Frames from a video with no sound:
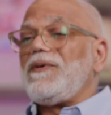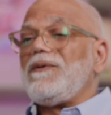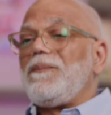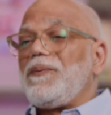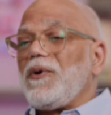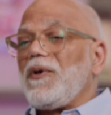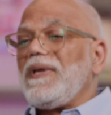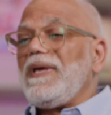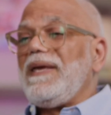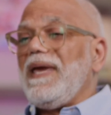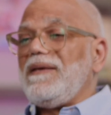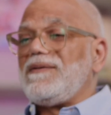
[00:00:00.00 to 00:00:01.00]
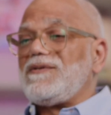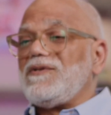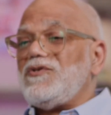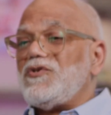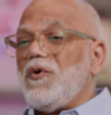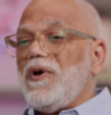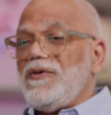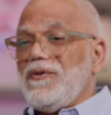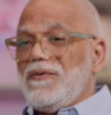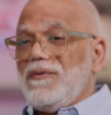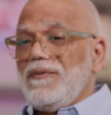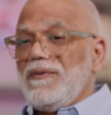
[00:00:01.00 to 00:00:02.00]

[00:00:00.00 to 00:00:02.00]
to the pearly gates to join you,